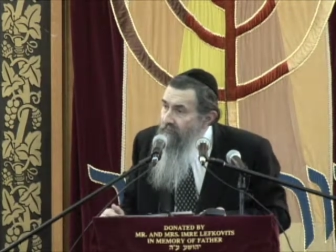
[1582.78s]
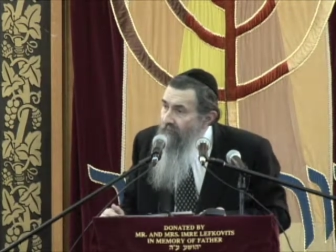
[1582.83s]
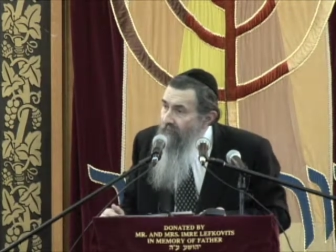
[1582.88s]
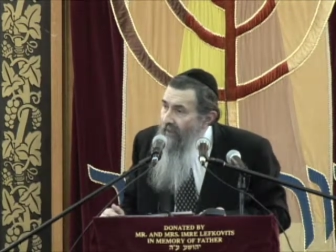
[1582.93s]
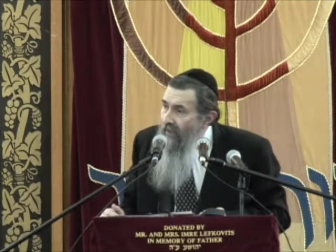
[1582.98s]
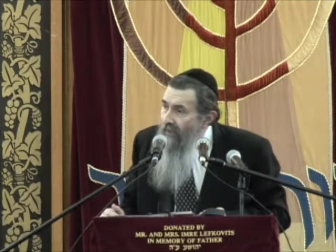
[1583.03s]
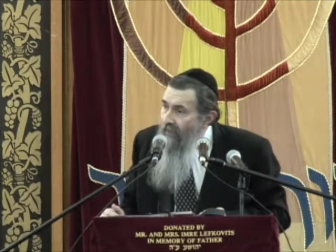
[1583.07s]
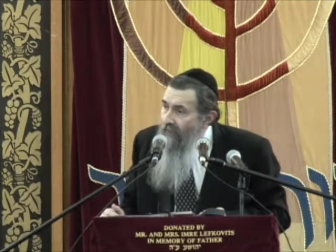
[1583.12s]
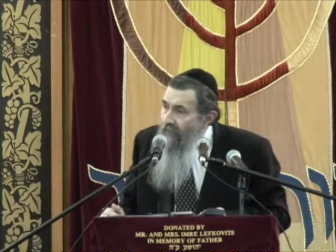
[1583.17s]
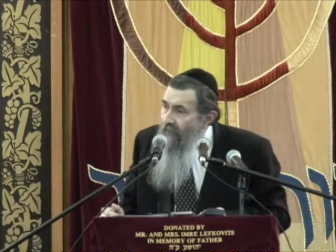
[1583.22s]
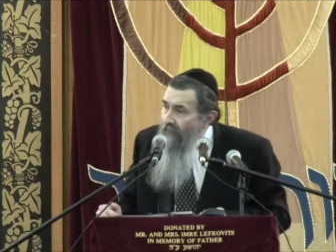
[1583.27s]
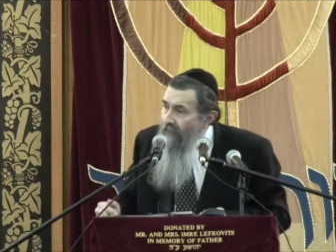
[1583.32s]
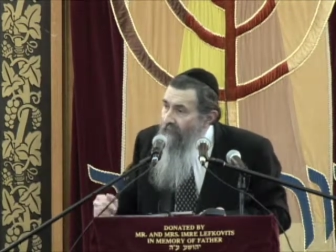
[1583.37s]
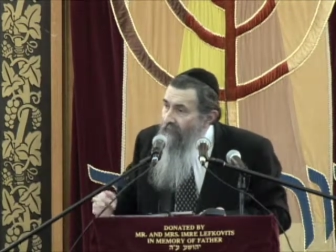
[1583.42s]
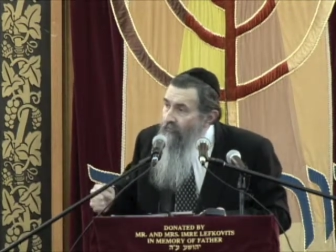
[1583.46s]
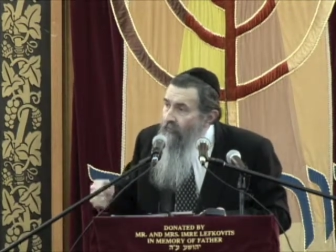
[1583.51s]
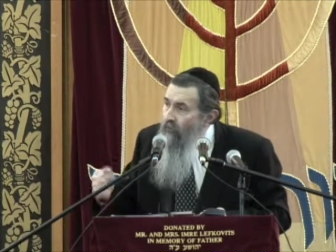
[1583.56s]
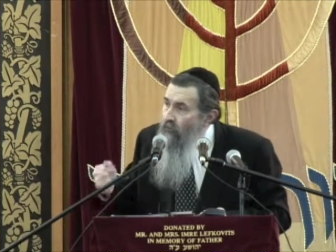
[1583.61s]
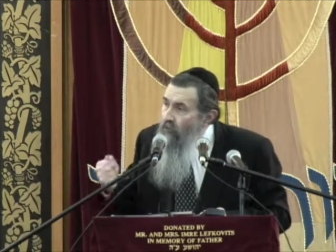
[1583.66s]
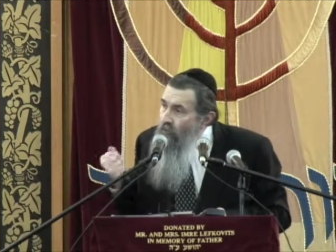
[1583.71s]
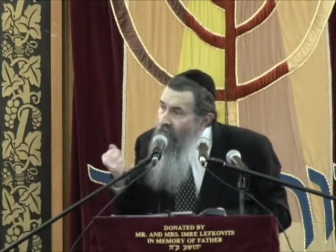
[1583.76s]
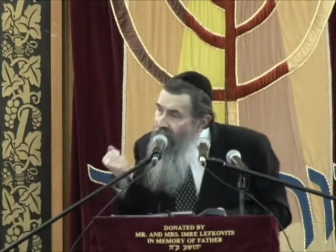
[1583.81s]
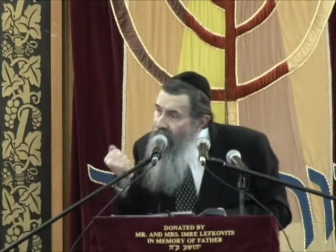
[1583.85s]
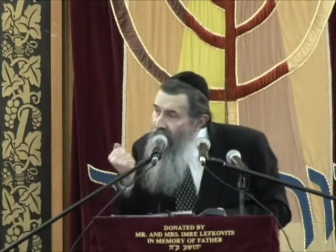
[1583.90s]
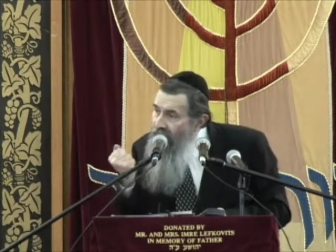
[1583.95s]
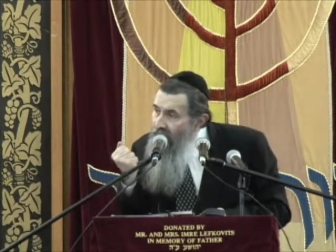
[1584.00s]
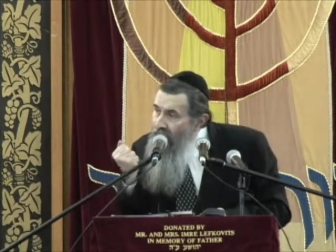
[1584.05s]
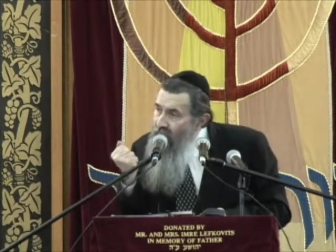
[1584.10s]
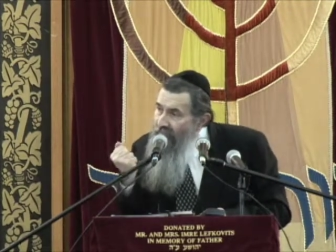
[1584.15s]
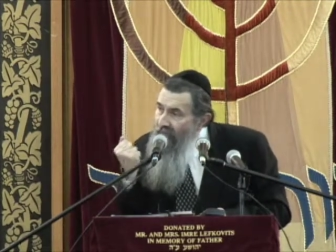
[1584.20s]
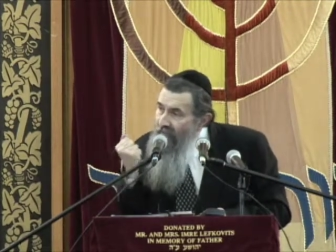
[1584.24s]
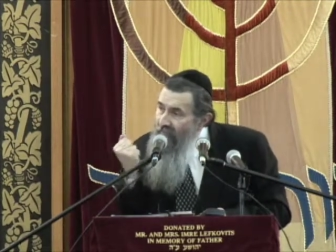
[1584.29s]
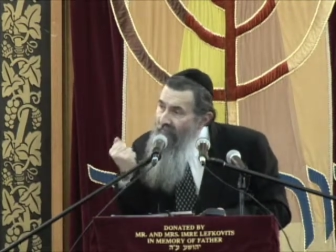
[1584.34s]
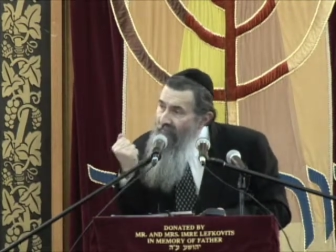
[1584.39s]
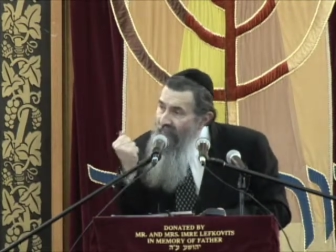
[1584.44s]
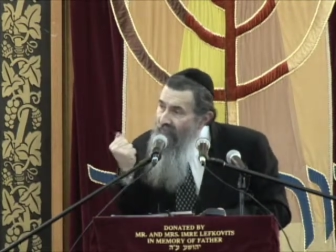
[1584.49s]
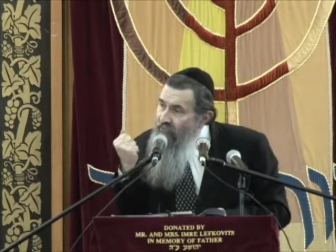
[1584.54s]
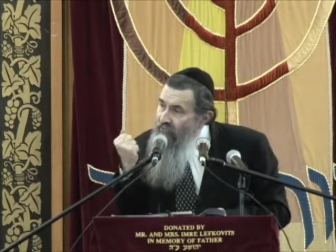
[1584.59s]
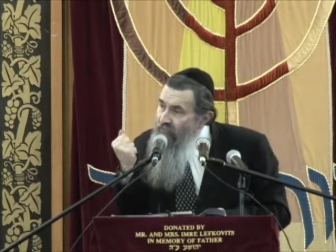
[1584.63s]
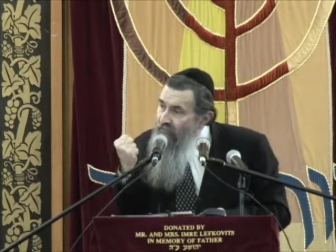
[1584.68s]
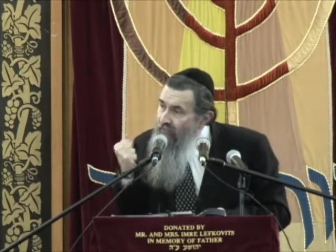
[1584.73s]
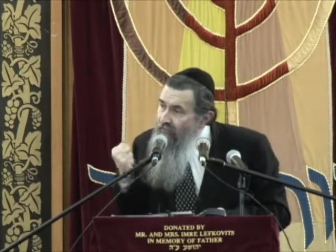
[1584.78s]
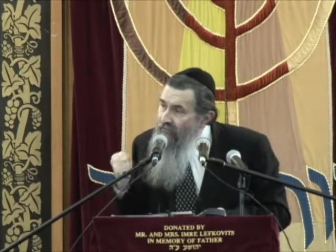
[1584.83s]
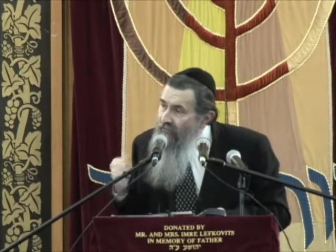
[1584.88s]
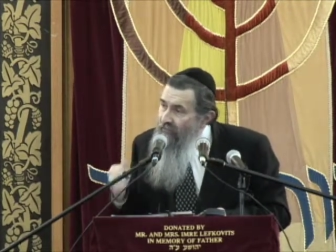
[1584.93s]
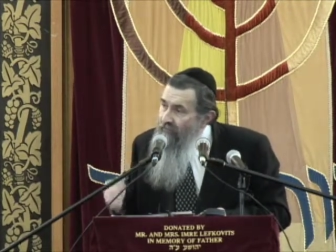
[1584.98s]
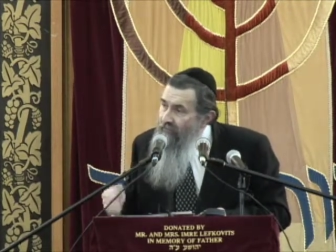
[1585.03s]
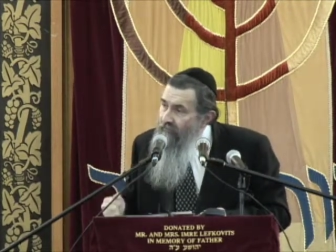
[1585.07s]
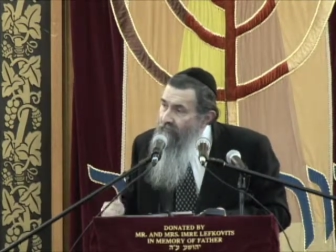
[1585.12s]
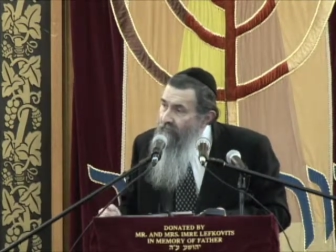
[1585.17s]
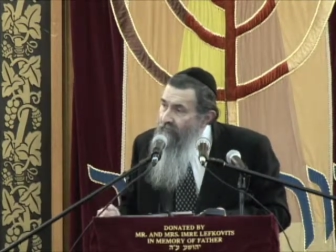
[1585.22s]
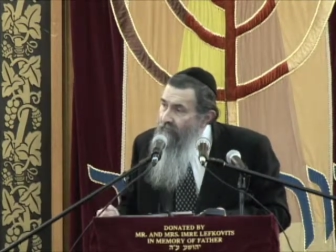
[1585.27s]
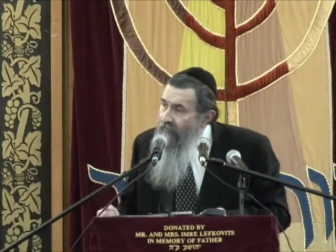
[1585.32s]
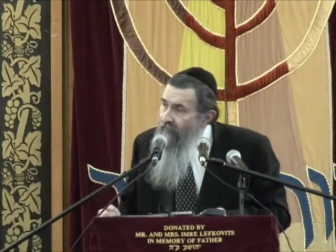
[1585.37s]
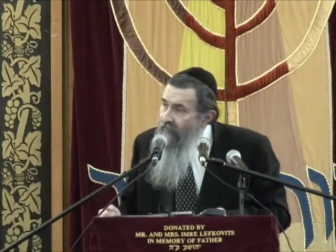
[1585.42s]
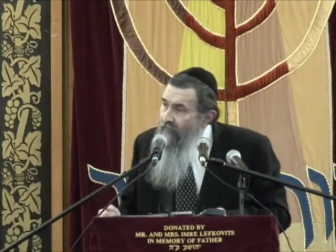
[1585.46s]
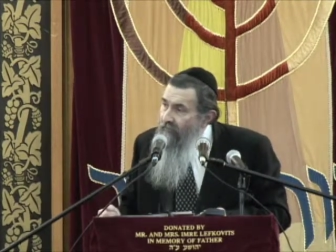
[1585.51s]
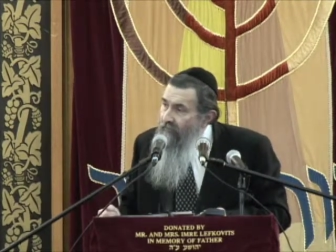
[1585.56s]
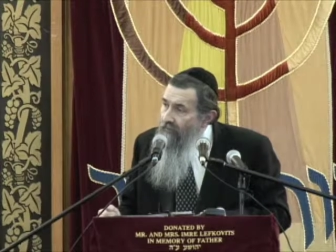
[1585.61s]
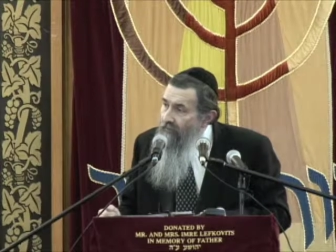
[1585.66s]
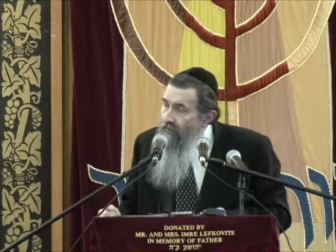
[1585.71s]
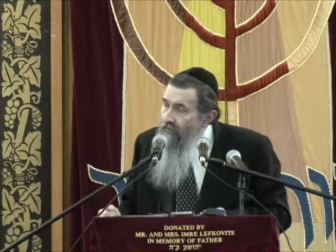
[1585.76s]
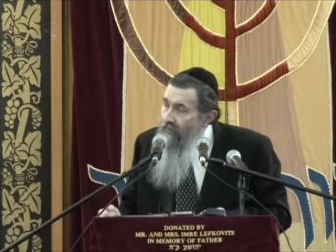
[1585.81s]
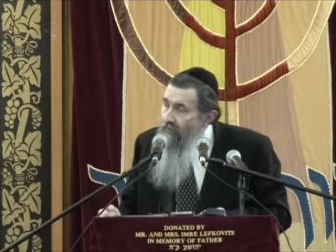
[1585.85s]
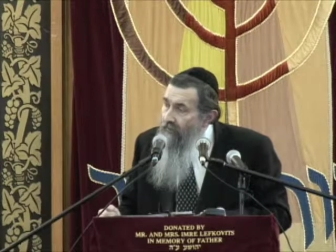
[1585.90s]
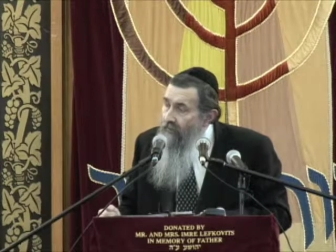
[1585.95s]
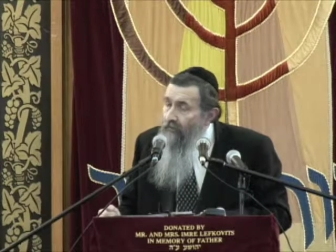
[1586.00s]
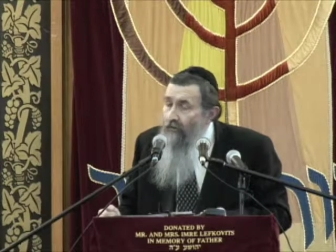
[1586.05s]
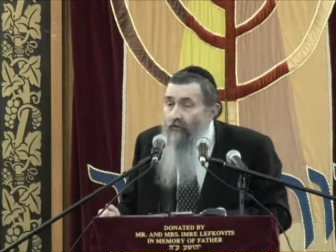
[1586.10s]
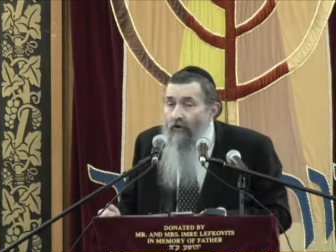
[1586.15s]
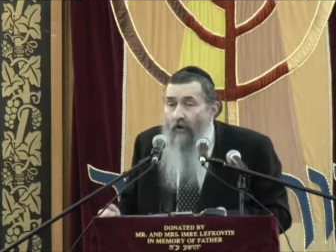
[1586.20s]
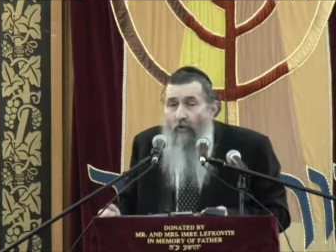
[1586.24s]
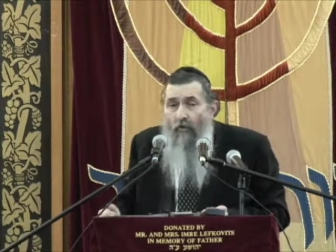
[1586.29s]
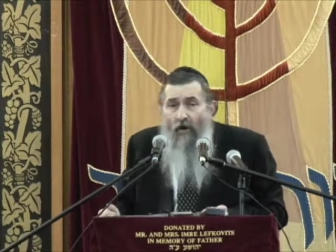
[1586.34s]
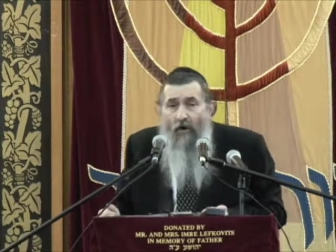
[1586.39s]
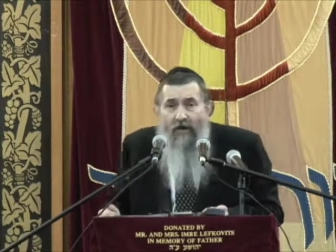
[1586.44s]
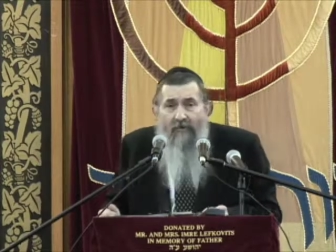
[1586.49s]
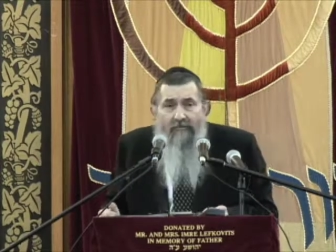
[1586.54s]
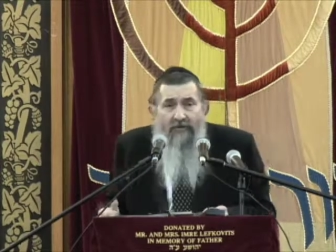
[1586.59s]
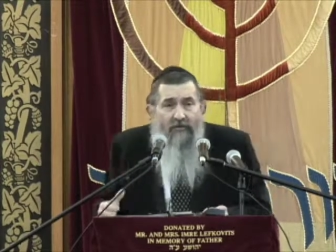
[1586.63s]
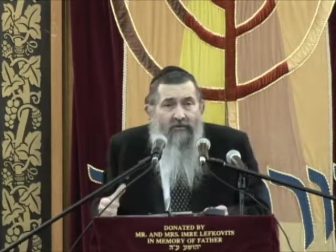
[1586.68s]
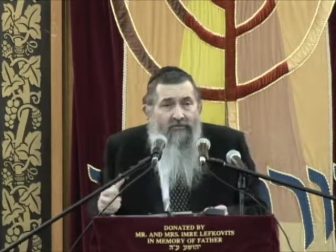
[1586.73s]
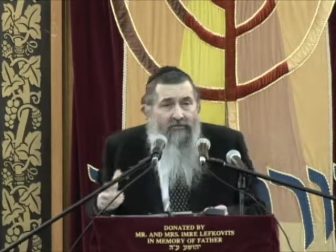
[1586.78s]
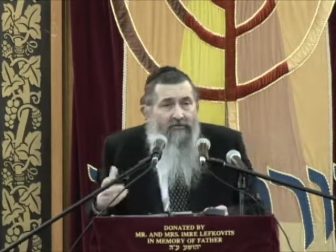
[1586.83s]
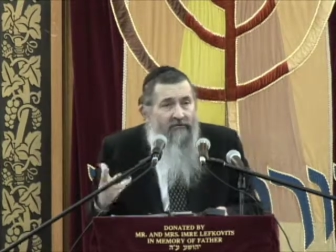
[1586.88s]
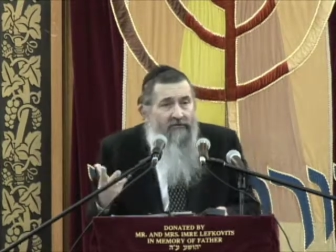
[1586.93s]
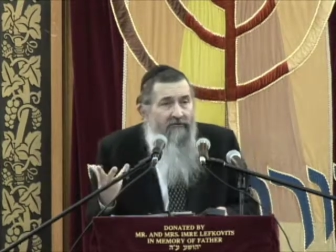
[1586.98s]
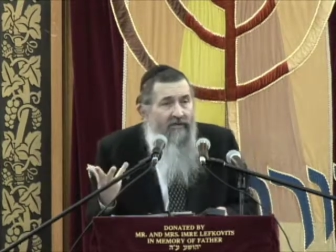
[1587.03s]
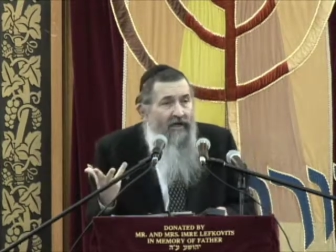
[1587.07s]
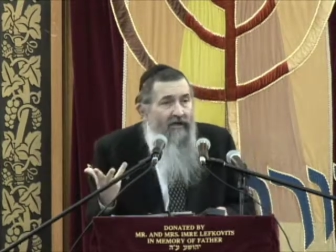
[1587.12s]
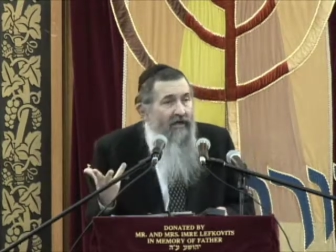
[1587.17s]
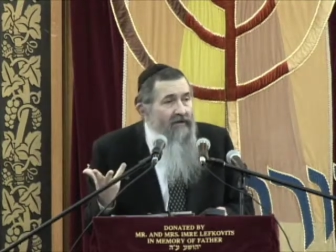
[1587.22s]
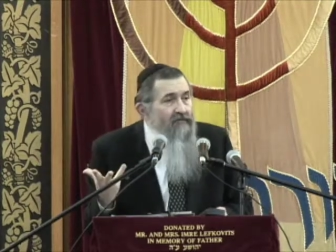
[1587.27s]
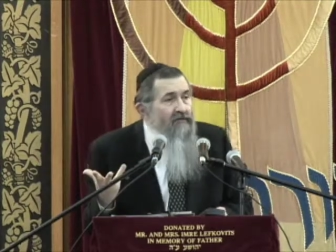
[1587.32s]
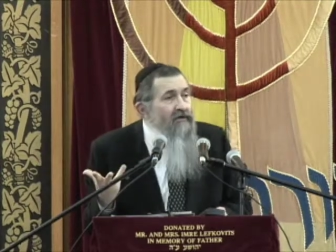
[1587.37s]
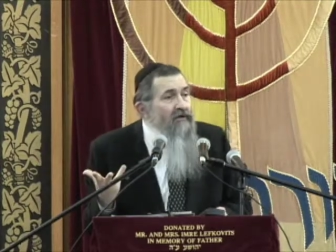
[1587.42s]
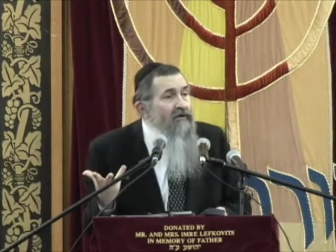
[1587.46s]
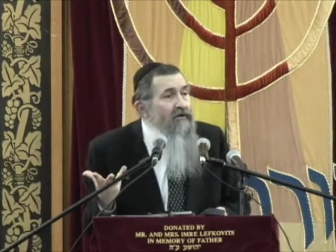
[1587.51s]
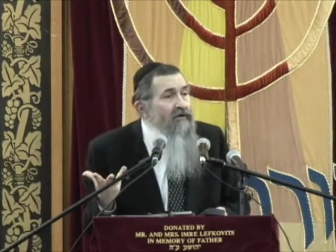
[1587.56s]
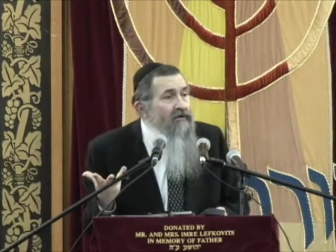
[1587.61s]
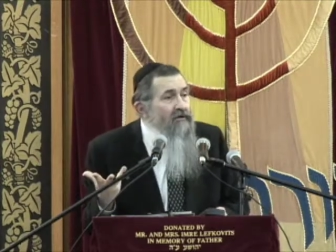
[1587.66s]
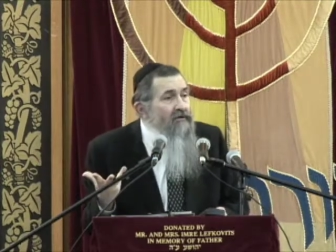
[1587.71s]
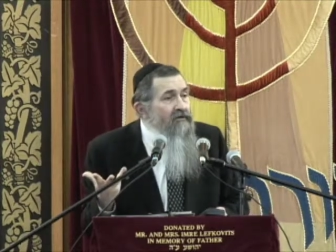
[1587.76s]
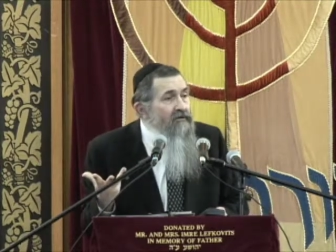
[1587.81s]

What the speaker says: and he doesn't quiver when he mentions it. You know why? Because it's not atah.